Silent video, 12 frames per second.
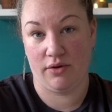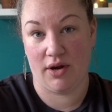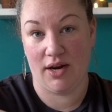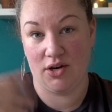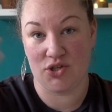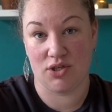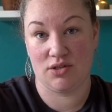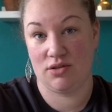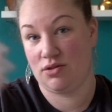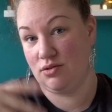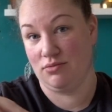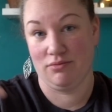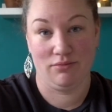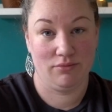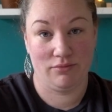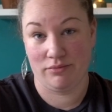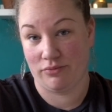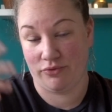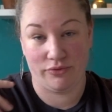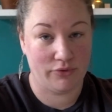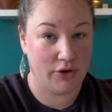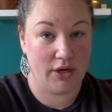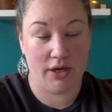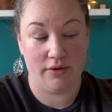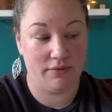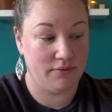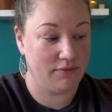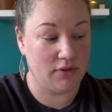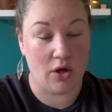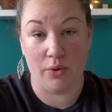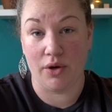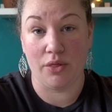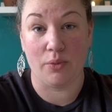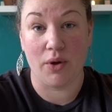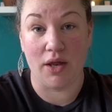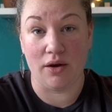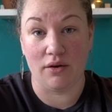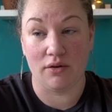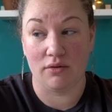They're kind of just free flowing in the wind.